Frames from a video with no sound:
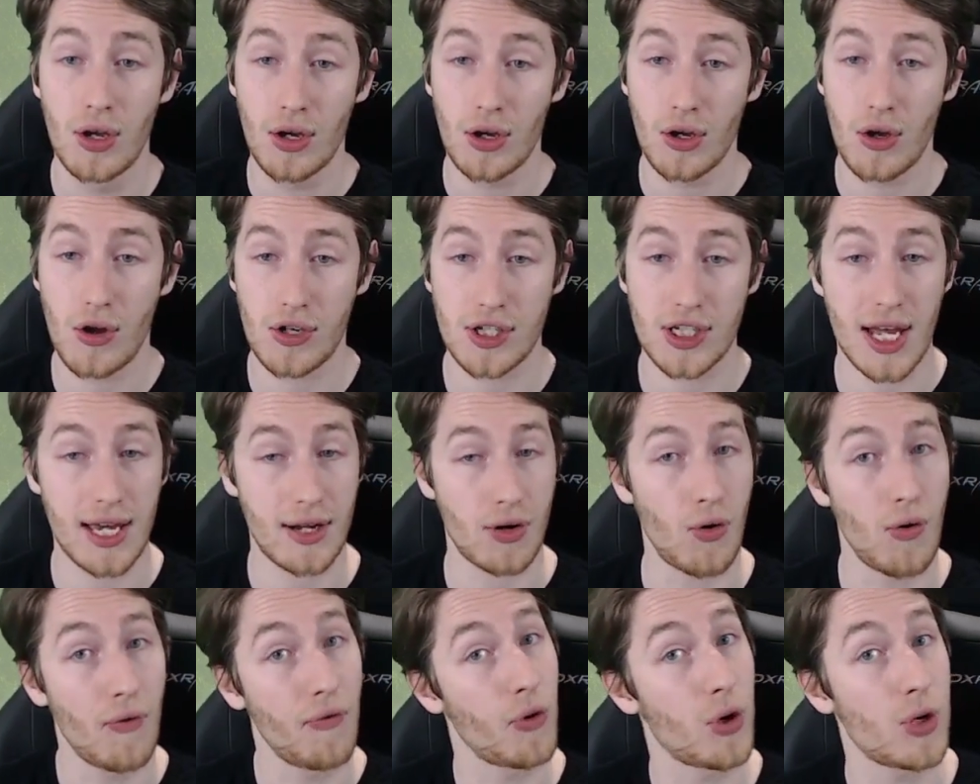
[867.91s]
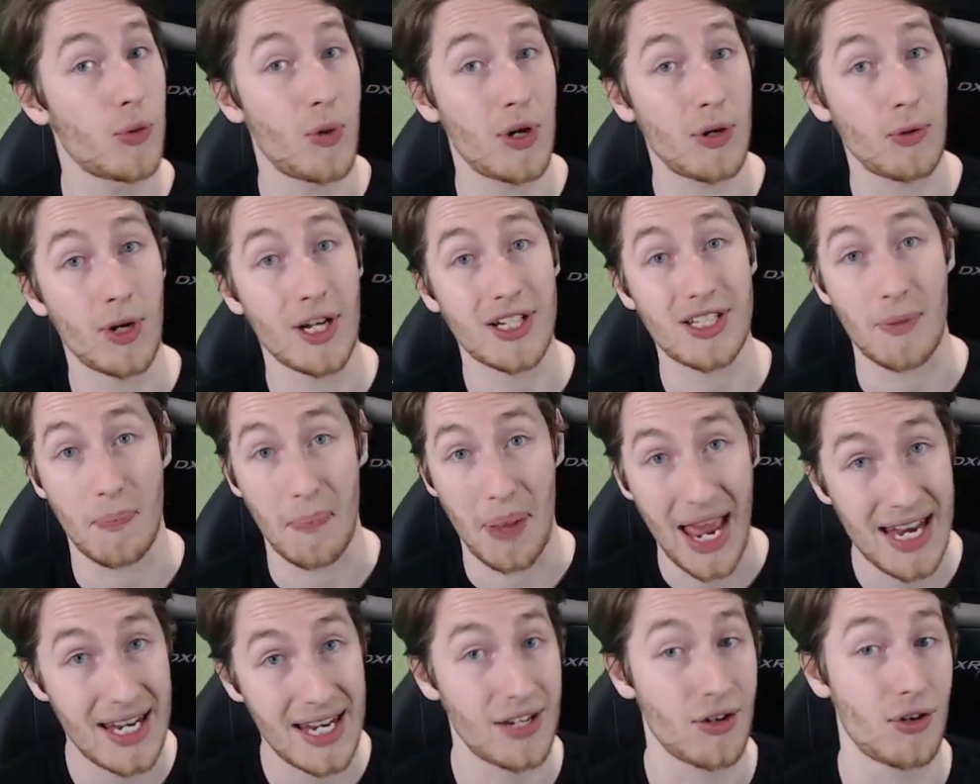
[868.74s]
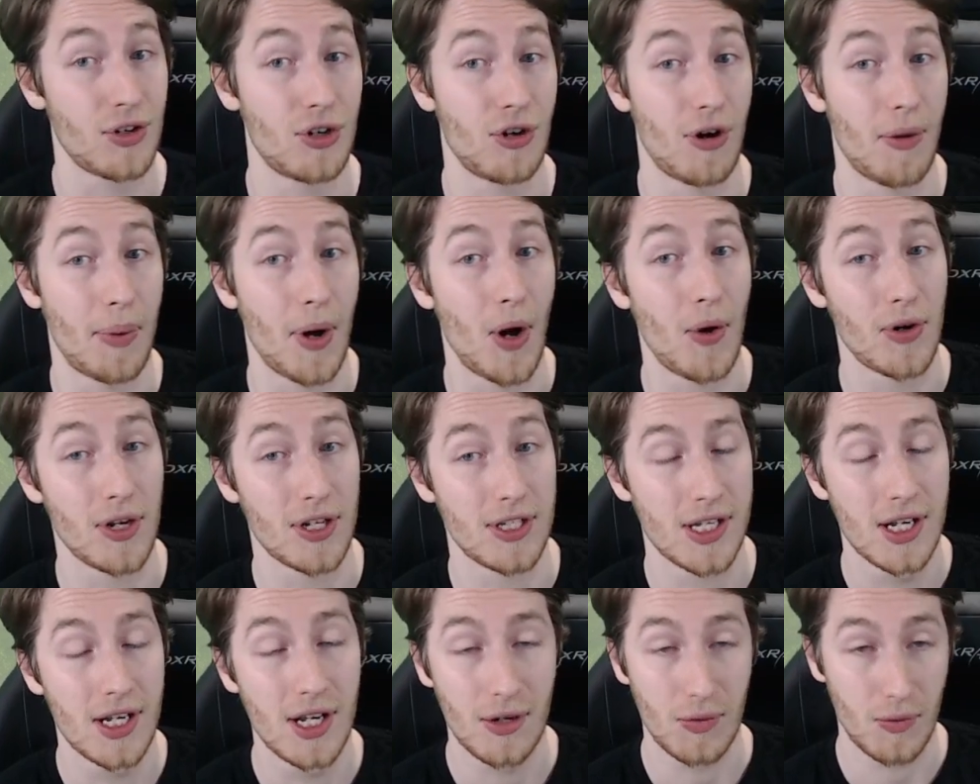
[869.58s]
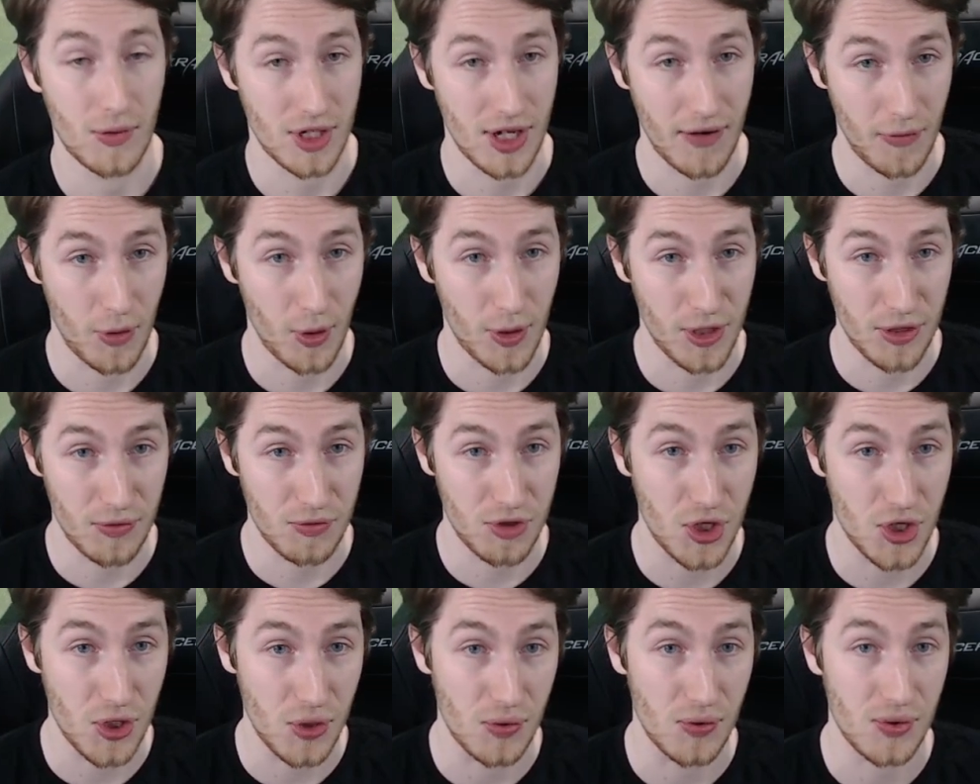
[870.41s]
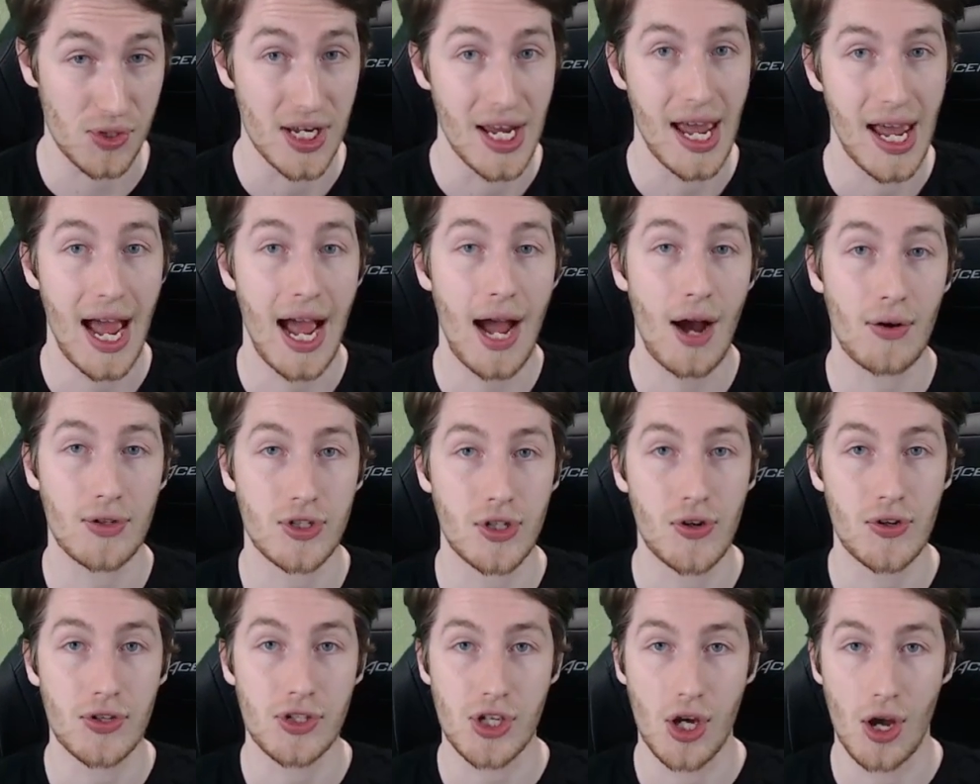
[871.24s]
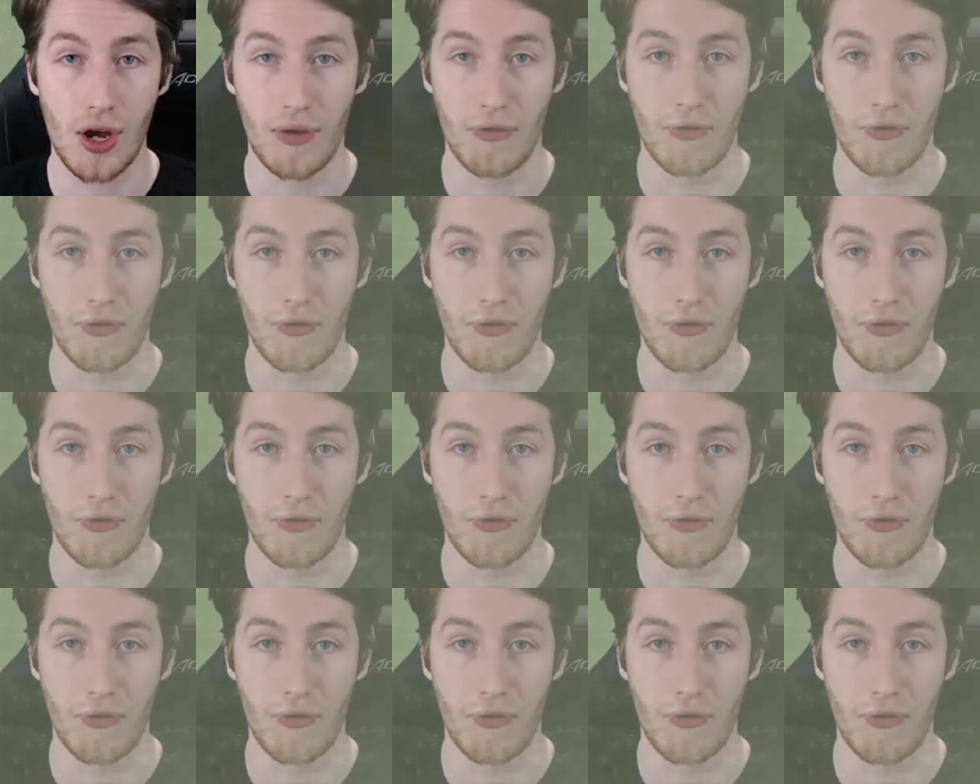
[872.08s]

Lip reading: Kozilek, or Void Winnower, depending on your opponent, whichever one you choose, out on turn